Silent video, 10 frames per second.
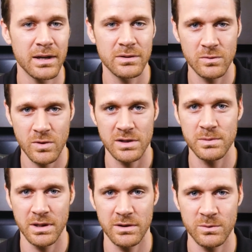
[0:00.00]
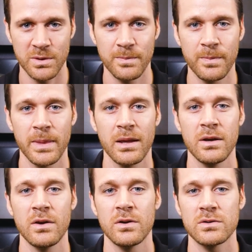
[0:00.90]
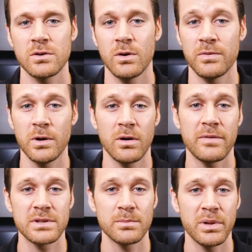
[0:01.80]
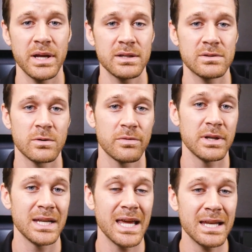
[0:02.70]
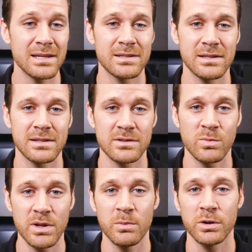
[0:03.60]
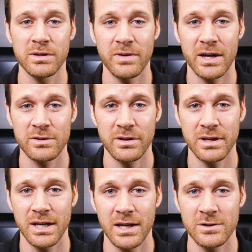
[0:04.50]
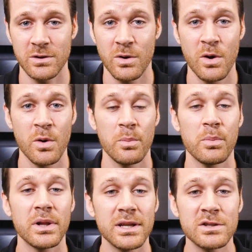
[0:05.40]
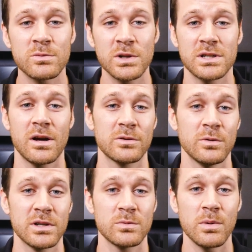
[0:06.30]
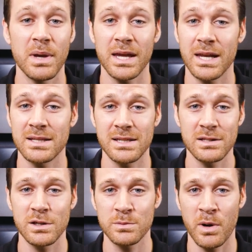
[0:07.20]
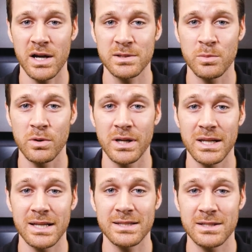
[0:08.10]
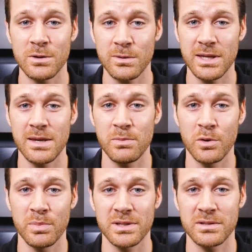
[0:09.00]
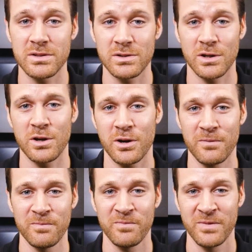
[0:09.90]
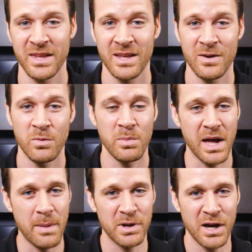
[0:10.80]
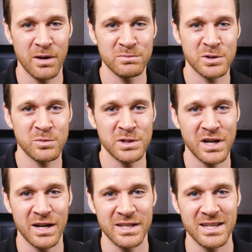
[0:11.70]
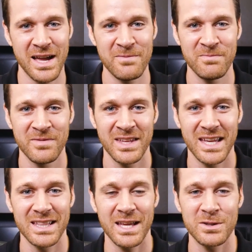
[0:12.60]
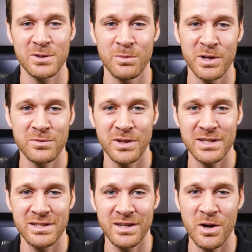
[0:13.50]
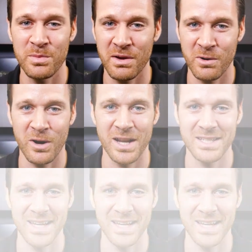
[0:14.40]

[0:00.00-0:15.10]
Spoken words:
it. Trust me on this one. So if you don't have this in place, or if you need any assistance with multi-factor authentication, please reach out to us. We make it as easy as possible and yet still keep your business secure. We'd be happy to help. Just reach out anytime. And thank you so much for listening. Hope you have a great